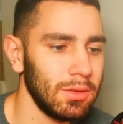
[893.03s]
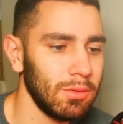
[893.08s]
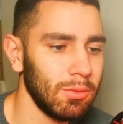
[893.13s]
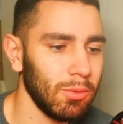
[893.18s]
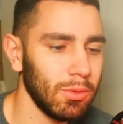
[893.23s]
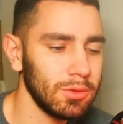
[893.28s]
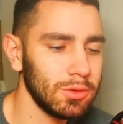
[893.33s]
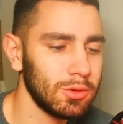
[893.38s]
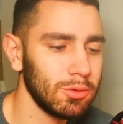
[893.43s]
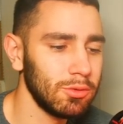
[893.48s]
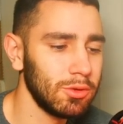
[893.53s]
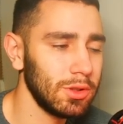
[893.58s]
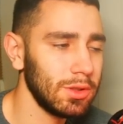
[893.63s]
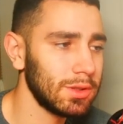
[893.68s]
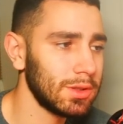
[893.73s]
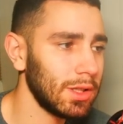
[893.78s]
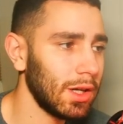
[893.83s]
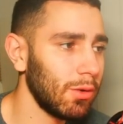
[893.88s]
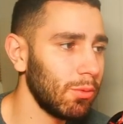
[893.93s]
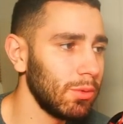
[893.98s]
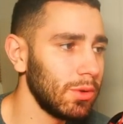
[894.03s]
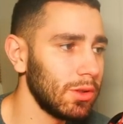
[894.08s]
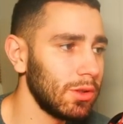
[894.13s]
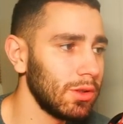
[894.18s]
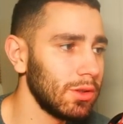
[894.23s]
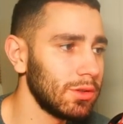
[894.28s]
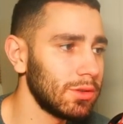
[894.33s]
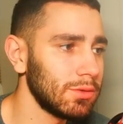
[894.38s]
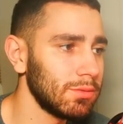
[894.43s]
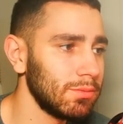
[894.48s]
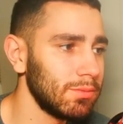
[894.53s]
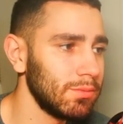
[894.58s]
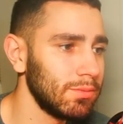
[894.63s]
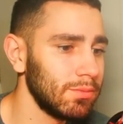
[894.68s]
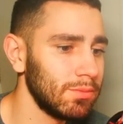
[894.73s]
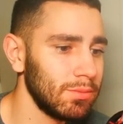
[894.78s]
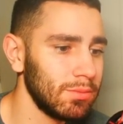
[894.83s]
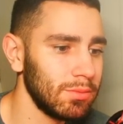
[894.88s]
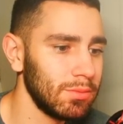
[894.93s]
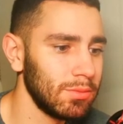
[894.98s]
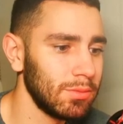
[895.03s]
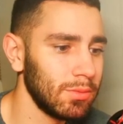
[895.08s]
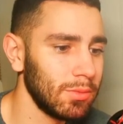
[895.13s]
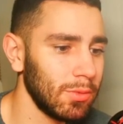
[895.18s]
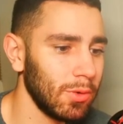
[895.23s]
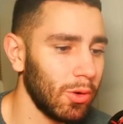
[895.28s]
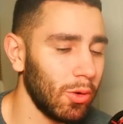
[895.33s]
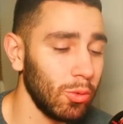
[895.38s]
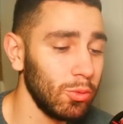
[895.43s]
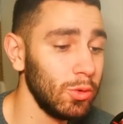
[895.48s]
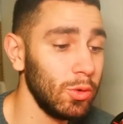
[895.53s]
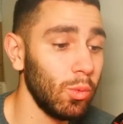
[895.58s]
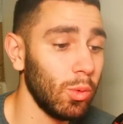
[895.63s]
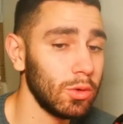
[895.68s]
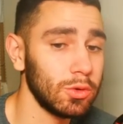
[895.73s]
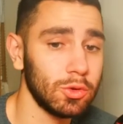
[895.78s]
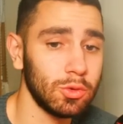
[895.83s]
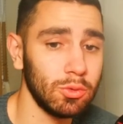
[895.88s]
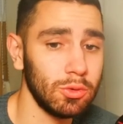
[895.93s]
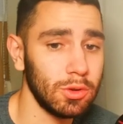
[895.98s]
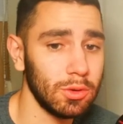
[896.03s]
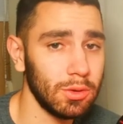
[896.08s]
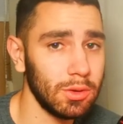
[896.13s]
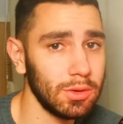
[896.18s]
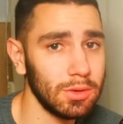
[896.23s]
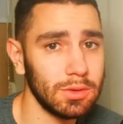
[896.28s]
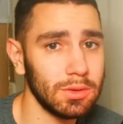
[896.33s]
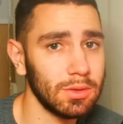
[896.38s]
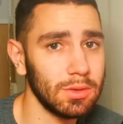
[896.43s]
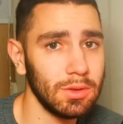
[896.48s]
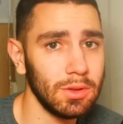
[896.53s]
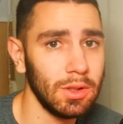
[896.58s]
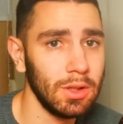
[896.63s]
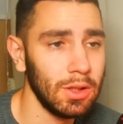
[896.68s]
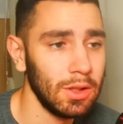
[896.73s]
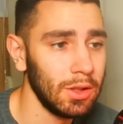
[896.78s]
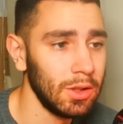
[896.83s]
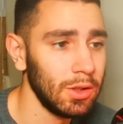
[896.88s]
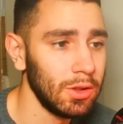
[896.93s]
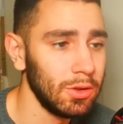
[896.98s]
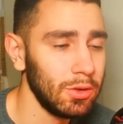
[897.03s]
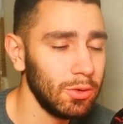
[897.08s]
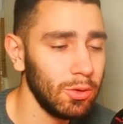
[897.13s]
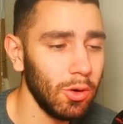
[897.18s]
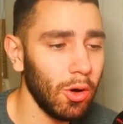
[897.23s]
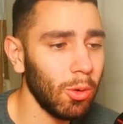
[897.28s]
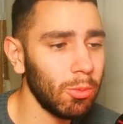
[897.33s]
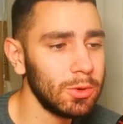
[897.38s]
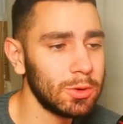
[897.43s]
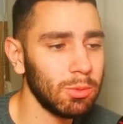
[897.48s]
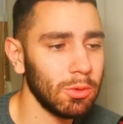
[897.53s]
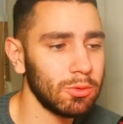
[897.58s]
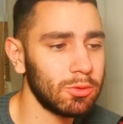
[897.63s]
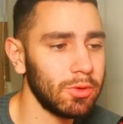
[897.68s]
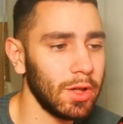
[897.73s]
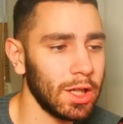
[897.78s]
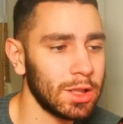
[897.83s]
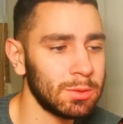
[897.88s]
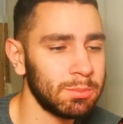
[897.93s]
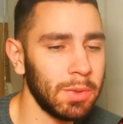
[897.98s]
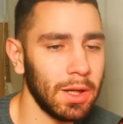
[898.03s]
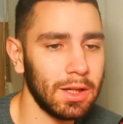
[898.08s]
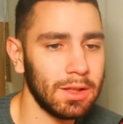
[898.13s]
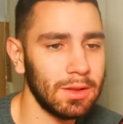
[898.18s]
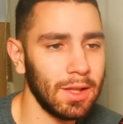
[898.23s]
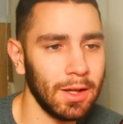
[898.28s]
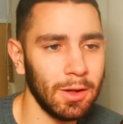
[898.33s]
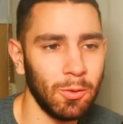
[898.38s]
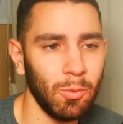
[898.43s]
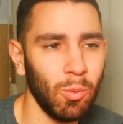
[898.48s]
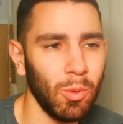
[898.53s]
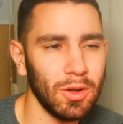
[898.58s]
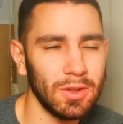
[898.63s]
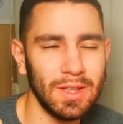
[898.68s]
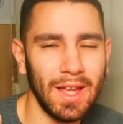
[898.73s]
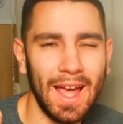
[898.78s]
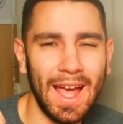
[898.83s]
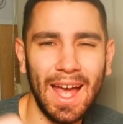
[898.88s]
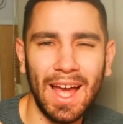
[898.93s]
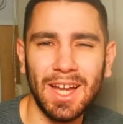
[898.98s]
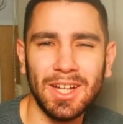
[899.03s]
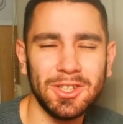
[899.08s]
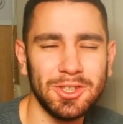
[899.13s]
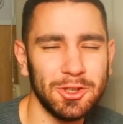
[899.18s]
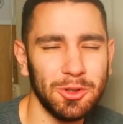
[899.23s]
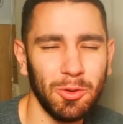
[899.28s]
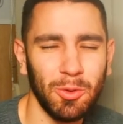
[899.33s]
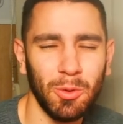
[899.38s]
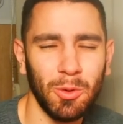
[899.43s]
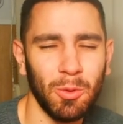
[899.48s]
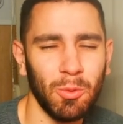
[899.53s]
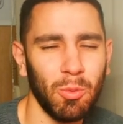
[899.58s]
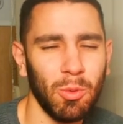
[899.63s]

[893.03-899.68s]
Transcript: One Zudri is not really good. Only one Zudri, because you always want to expect like one ash or